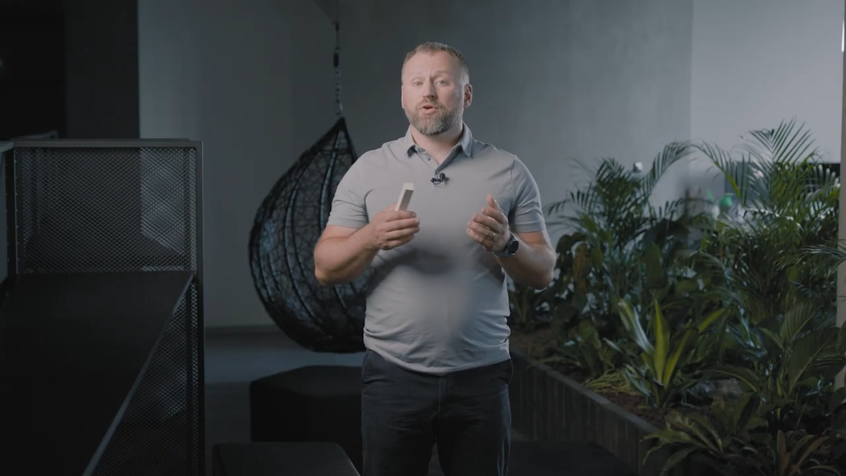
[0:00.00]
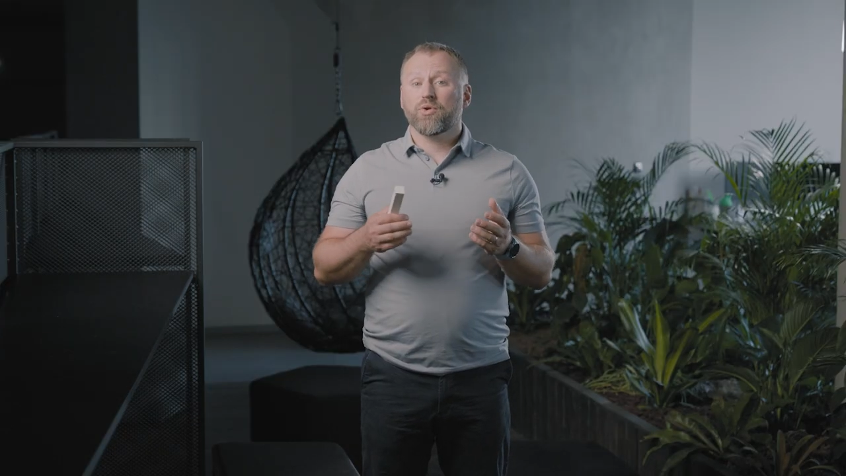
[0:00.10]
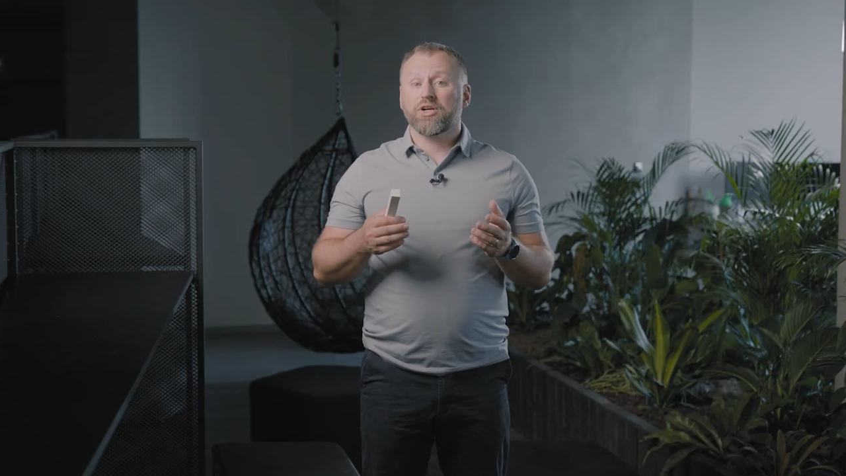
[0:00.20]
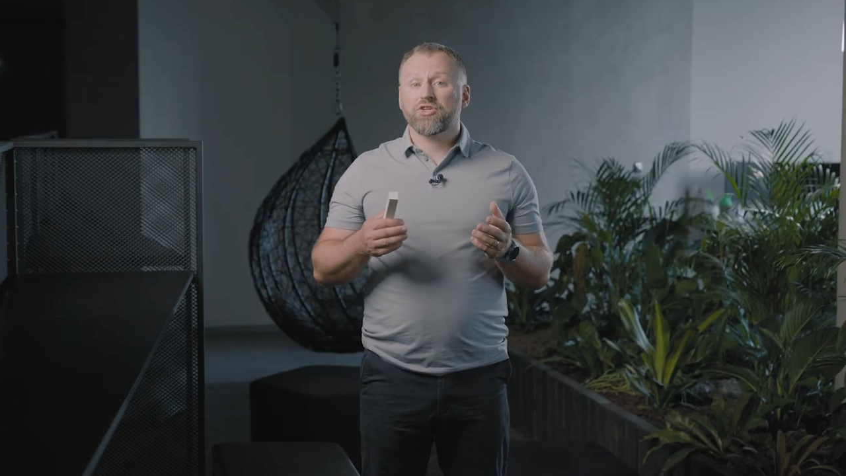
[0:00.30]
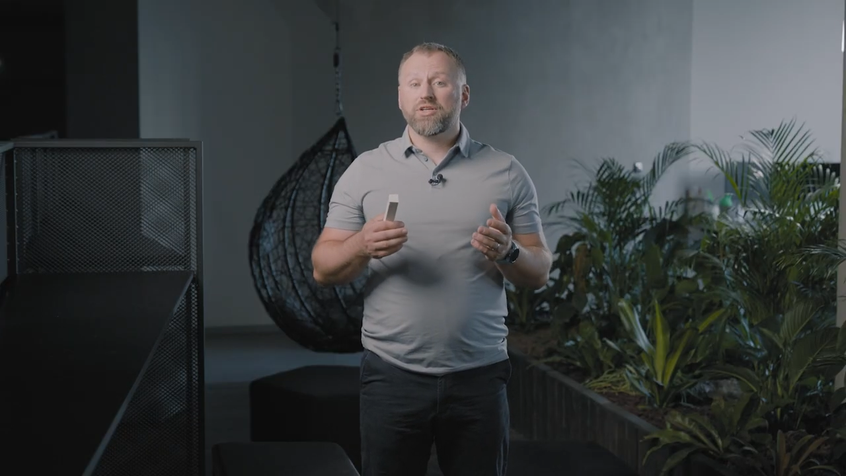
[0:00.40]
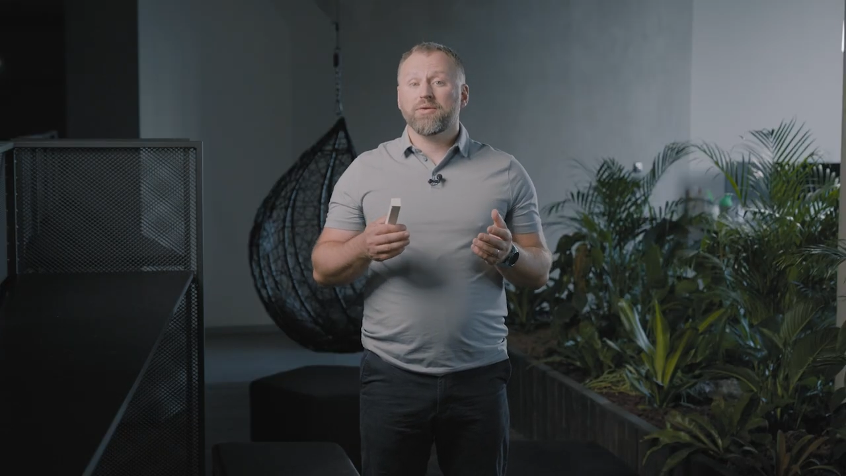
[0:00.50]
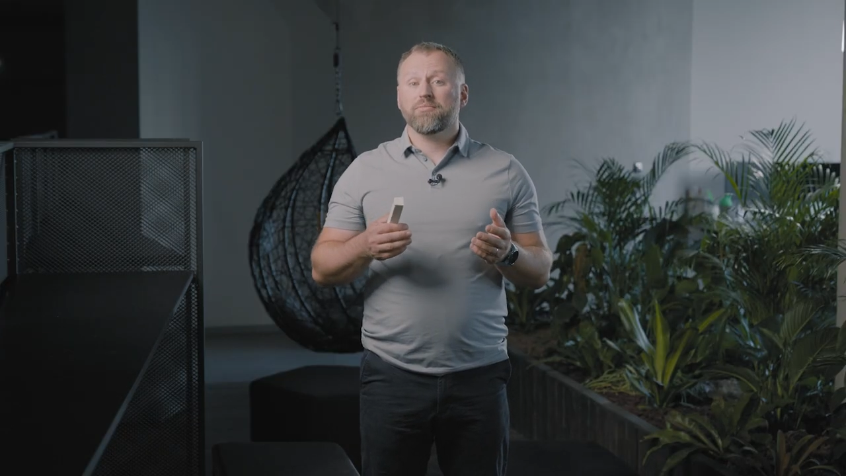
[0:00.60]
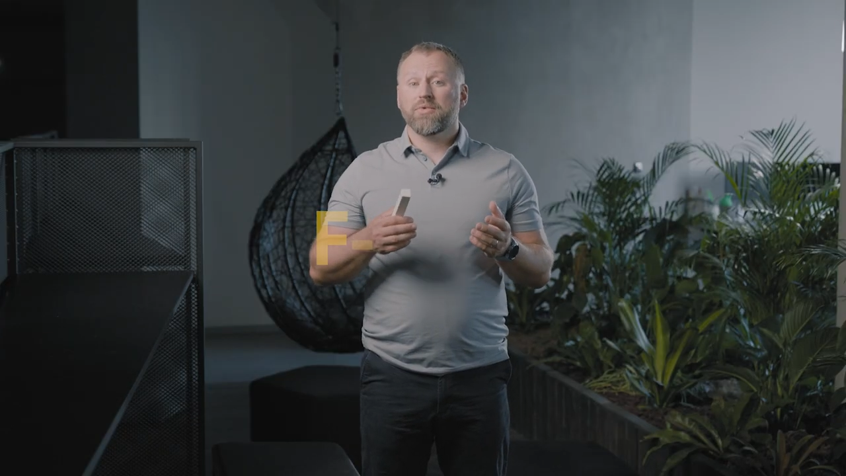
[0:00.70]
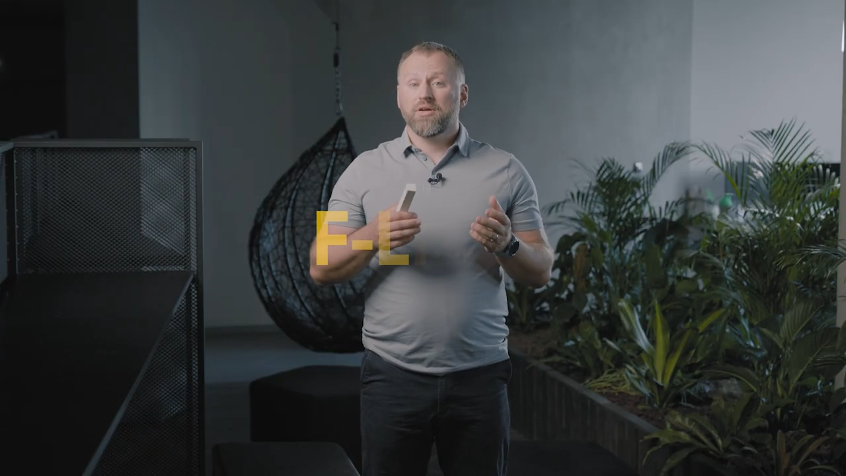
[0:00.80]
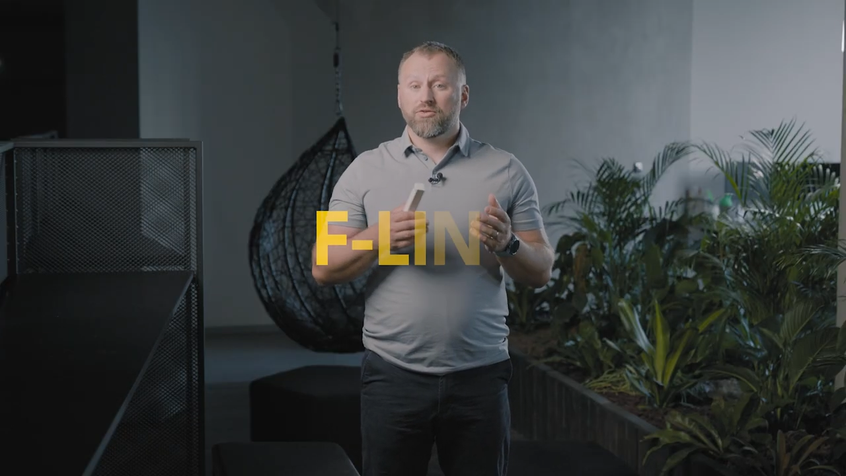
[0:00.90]

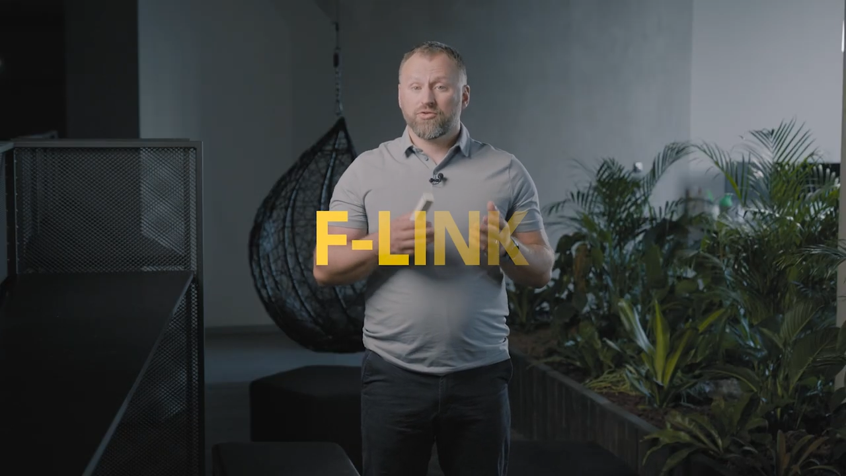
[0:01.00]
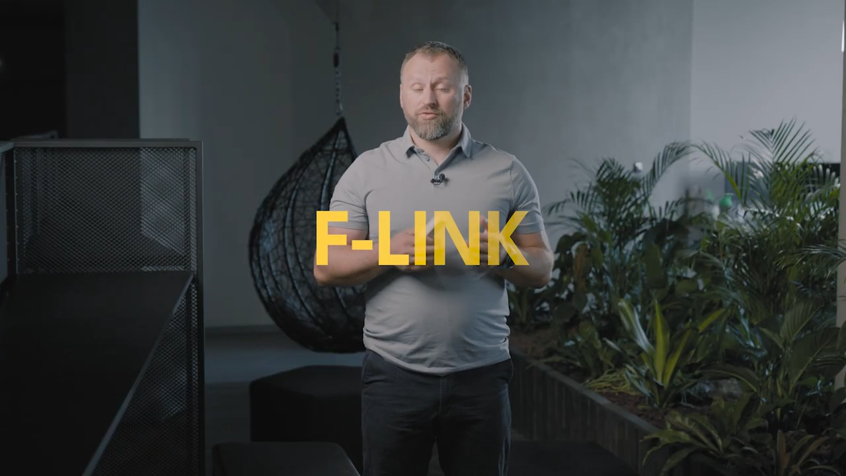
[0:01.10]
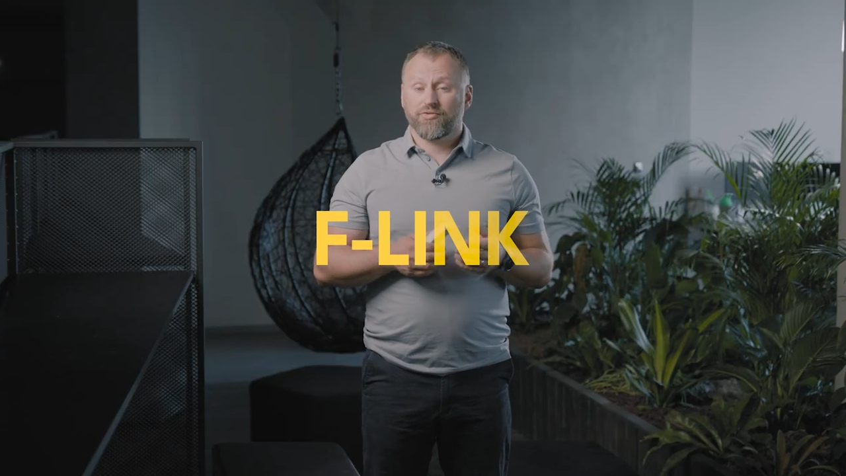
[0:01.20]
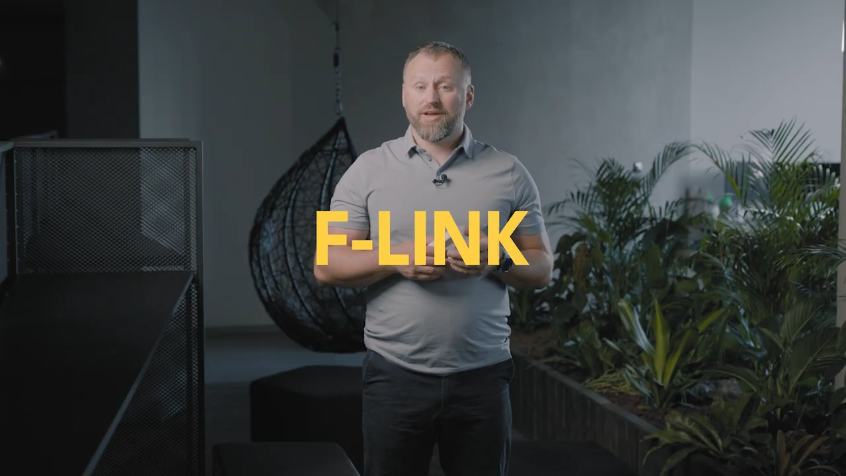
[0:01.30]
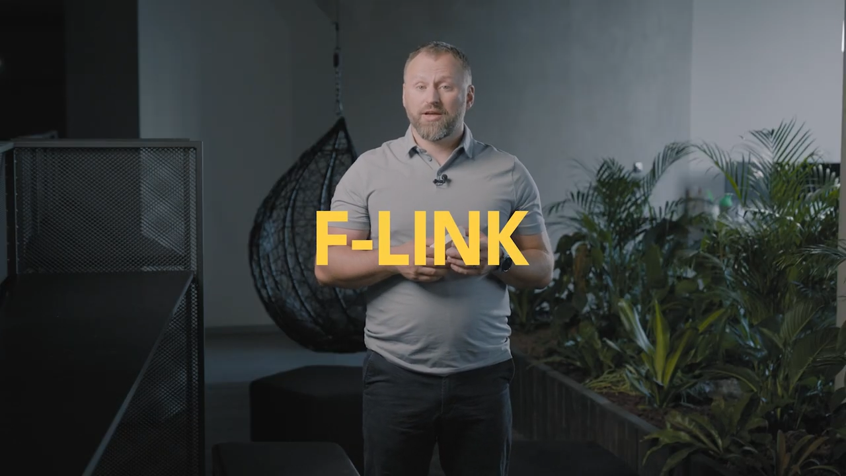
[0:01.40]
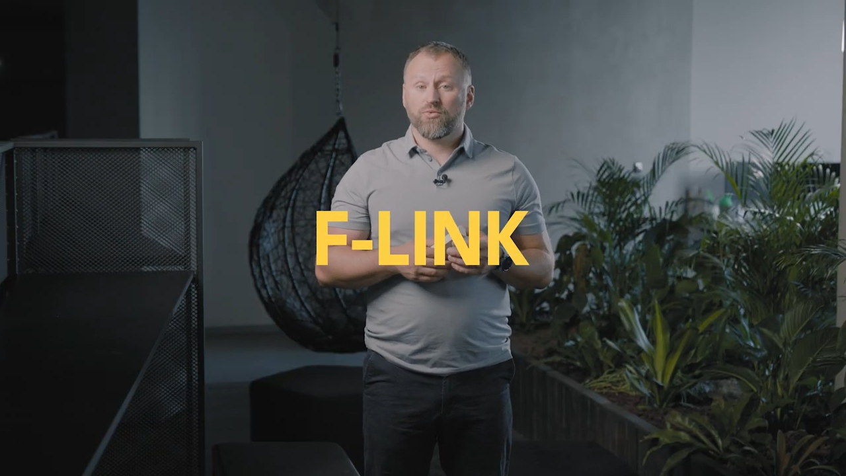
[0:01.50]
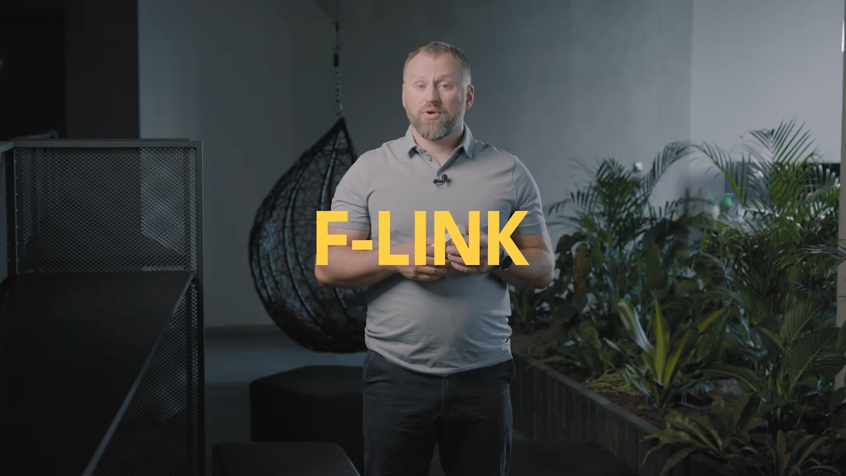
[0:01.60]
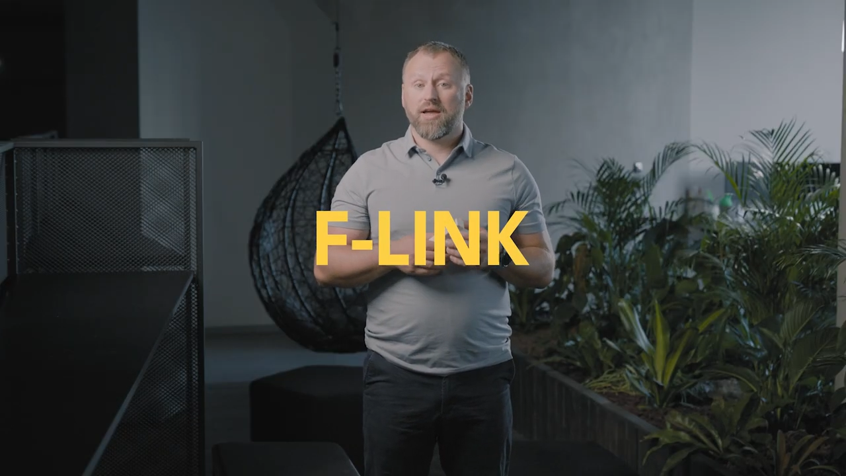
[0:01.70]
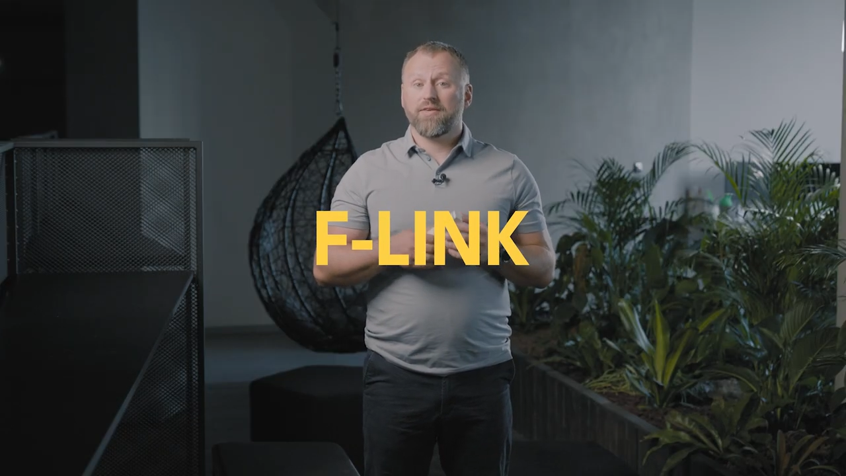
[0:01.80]
software, of course.